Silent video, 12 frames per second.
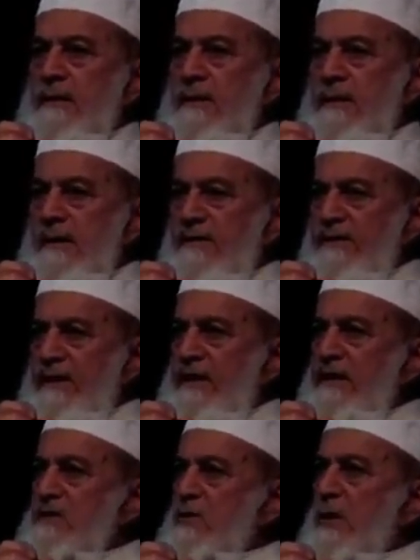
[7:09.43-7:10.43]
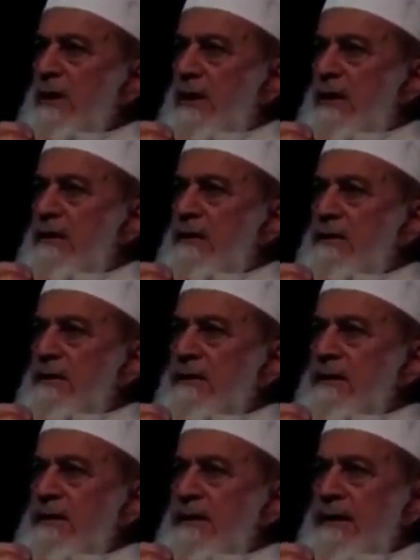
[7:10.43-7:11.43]
live in this world
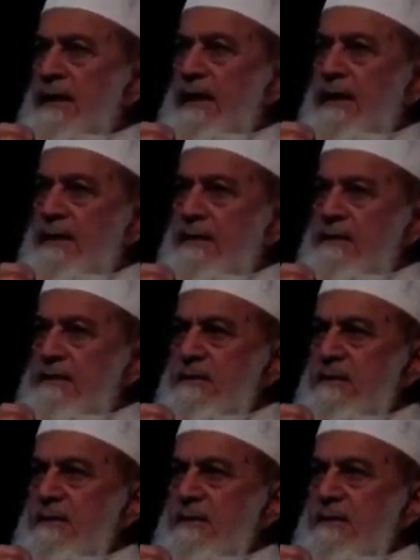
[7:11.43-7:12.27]
and